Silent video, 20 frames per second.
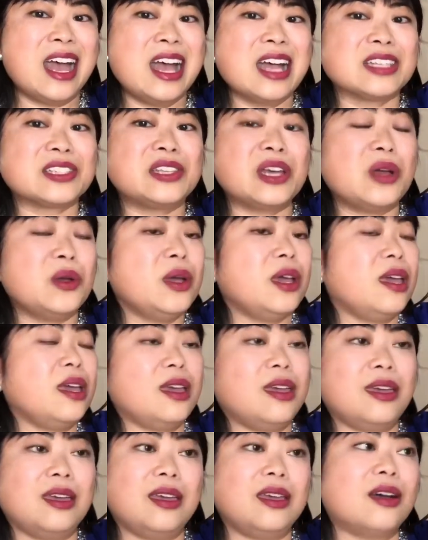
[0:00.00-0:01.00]
So
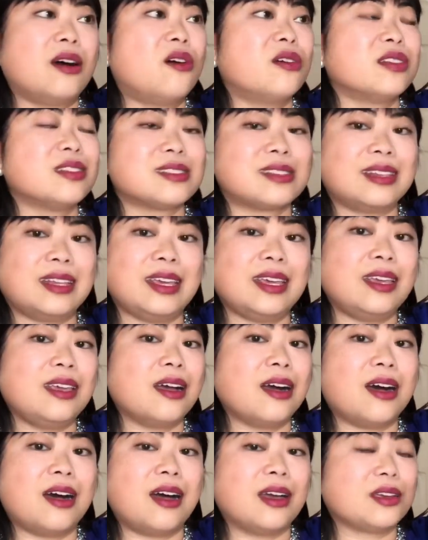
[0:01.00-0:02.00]
honestly,
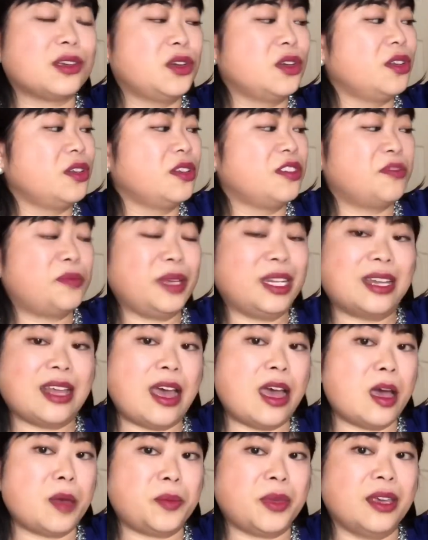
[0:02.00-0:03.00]
I couldn't have been
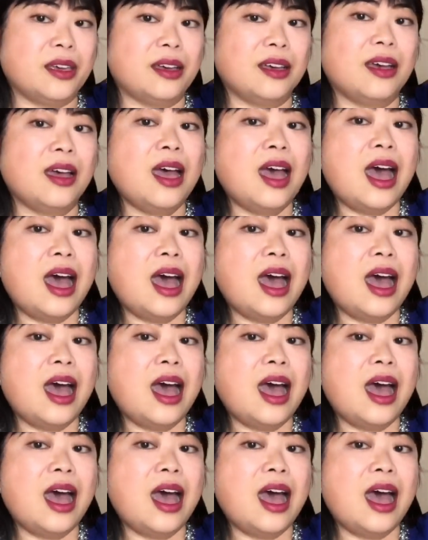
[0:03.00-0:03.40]
happier.